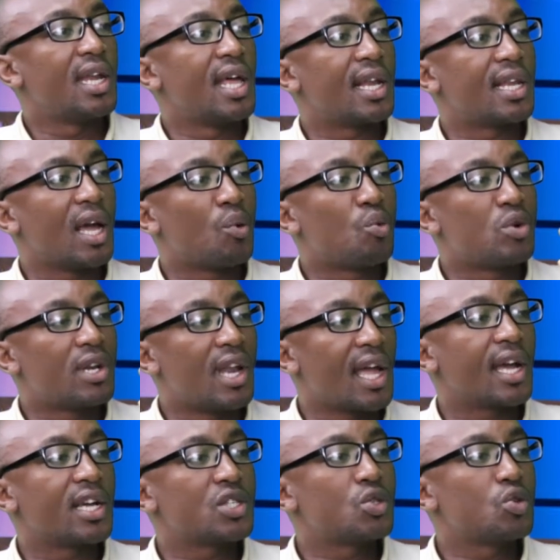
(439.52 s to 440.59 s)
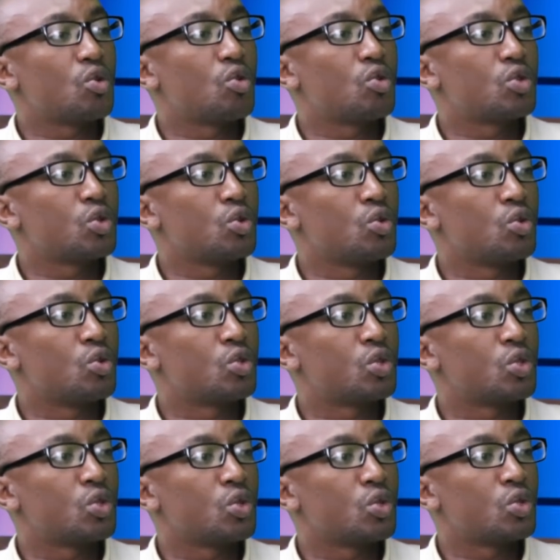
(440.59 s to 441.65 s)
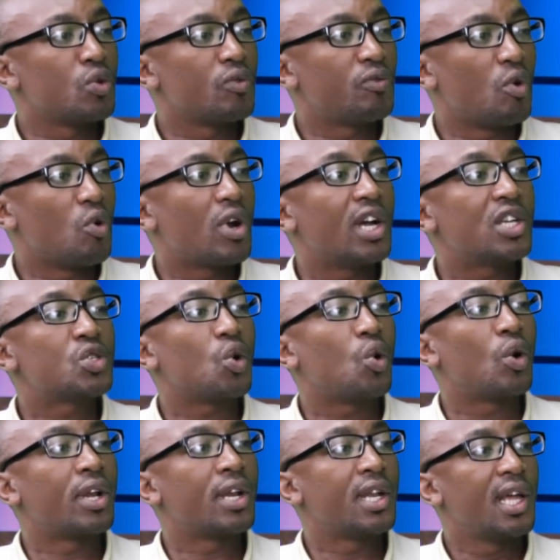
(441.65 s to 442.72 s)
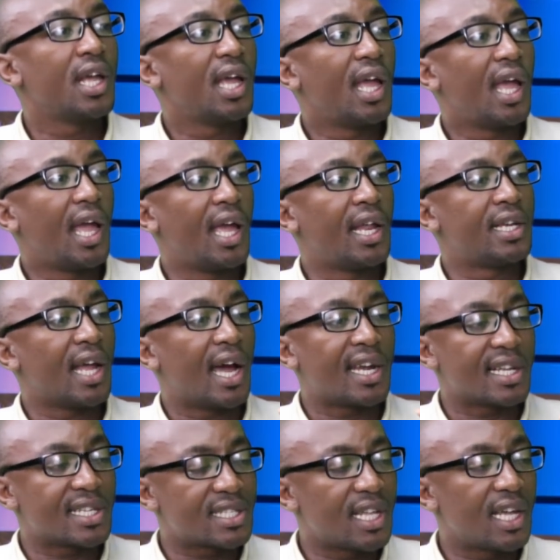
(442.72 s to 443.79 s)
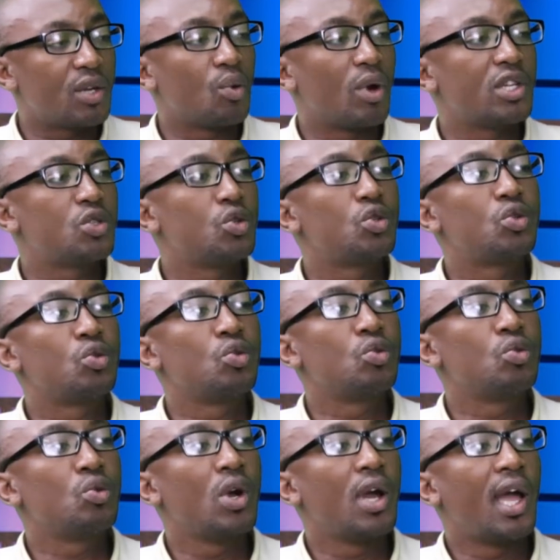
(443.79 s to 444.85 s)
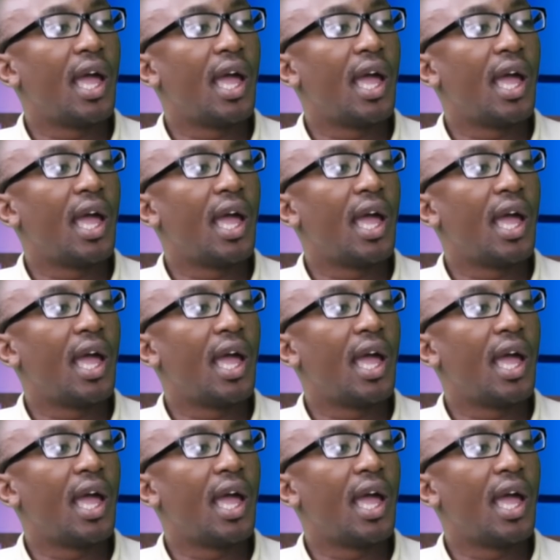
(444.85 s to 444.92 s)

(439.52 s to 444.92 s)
that I would like us to focus on and understand what you do